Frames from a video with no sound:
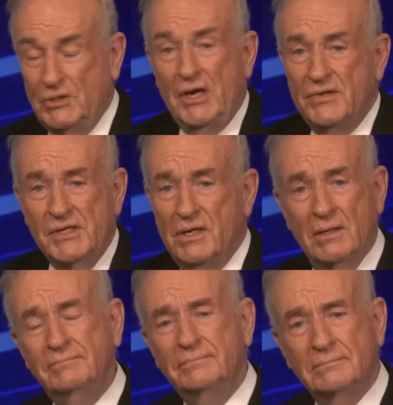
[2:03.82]
She doesn't
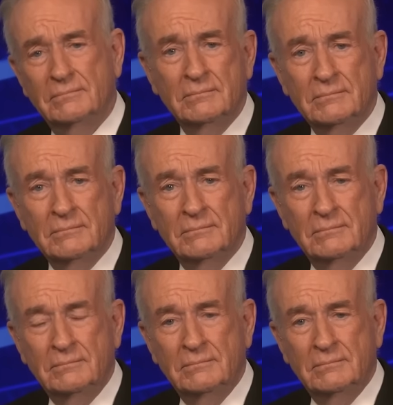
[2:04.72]
know.
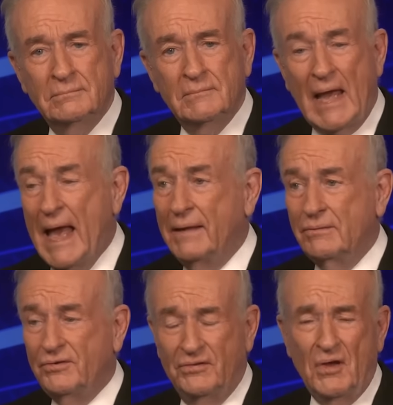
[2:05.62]

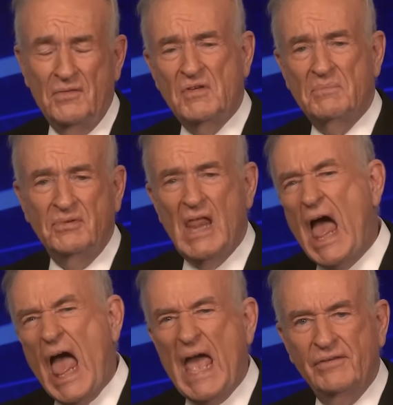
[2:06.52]
And she said, Trump's
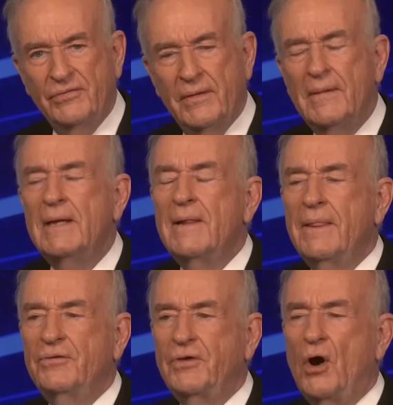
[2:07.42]
lies.
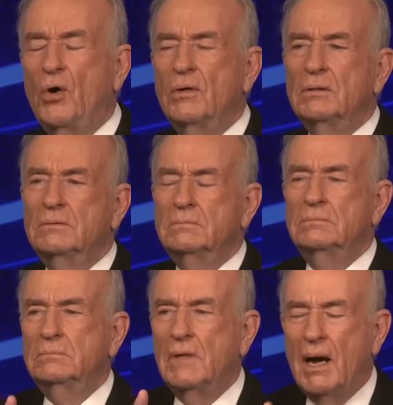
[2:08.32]
So
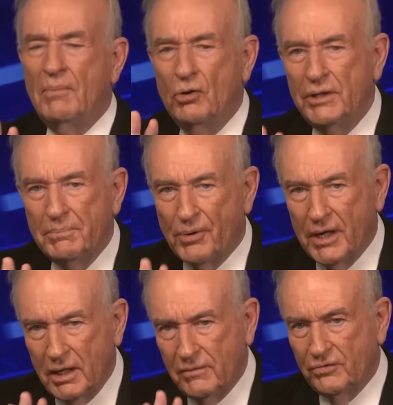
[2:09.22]
I'm only
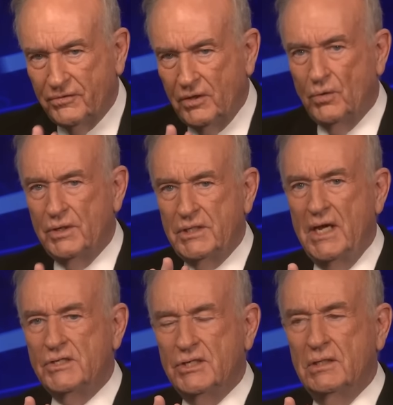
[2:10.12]
bringing this to your
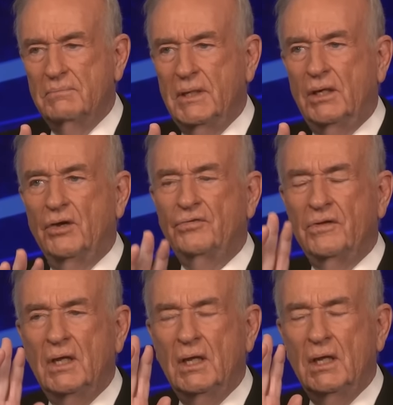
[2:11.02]
attention because
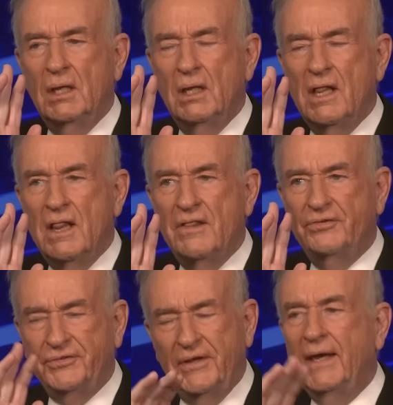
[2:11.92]

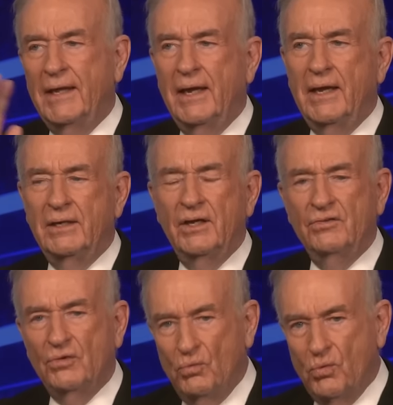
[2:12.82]
CNN
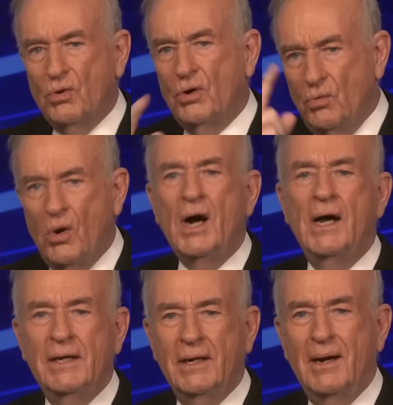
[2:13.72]
is a
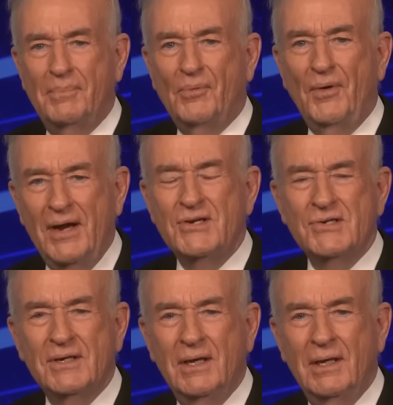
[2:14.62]
worldwide
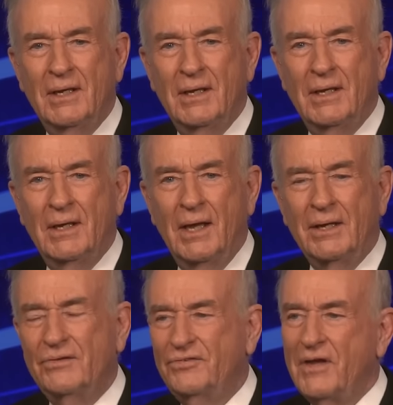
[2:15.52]
operation.
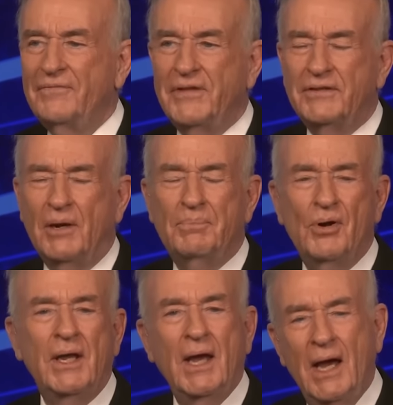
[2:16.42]
And the stuff that they're
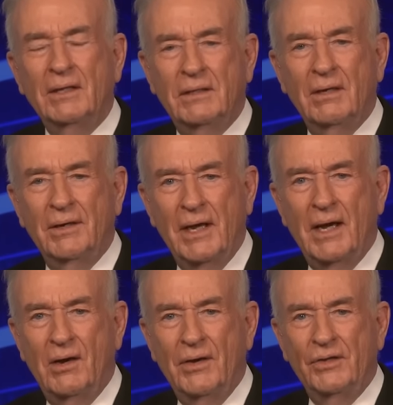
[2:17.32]
putting out there
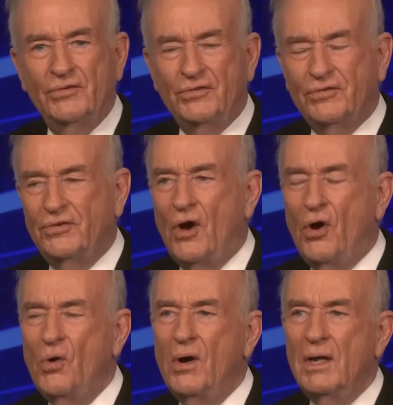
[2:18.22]
now is
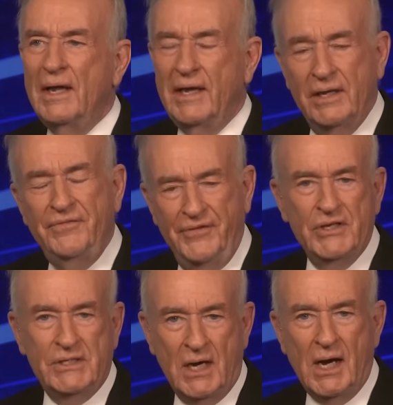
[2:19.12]
so
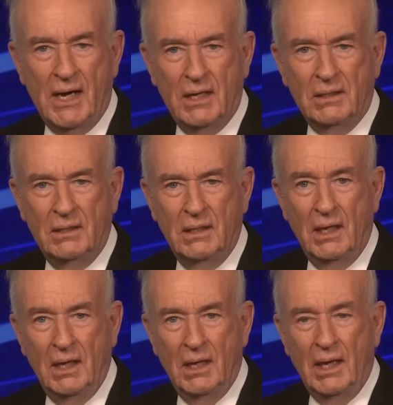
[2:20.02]
infantile
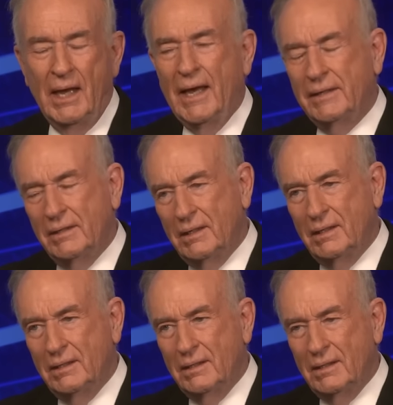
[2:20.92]
and
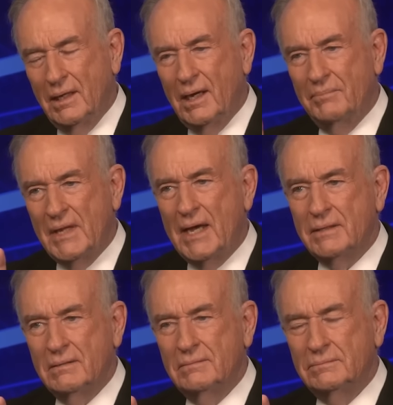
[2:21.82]
I'm
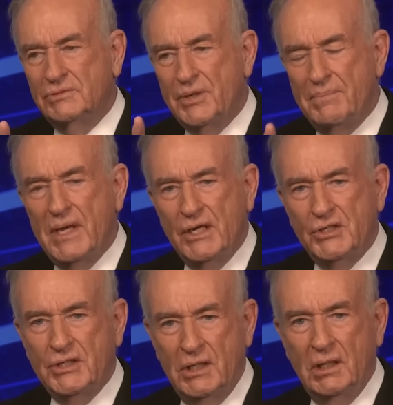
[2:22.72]
not
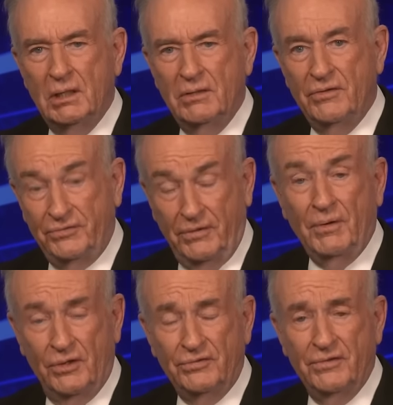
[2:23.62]
diminishing the
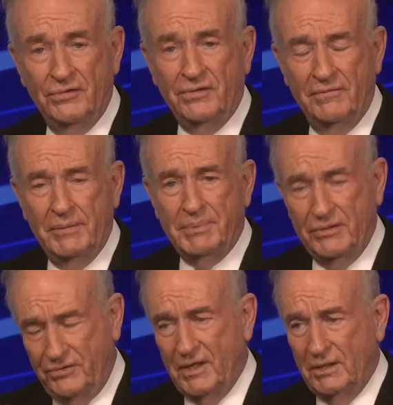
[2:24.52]
seriousness of it
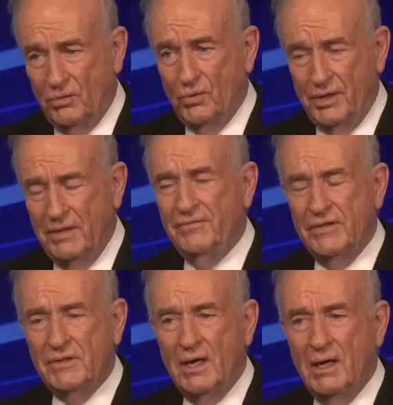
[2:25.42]
by saying the word
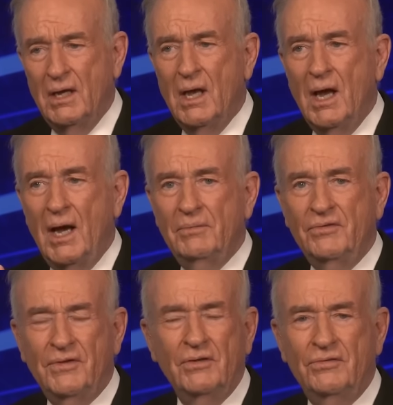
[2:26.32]
infantile. I'm
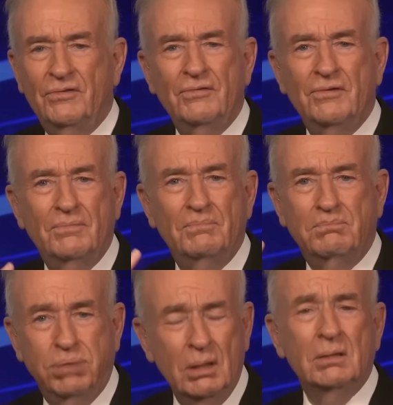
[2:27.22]
just saying this is just
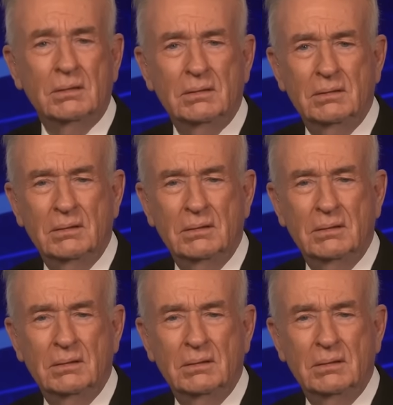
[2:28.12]
bull.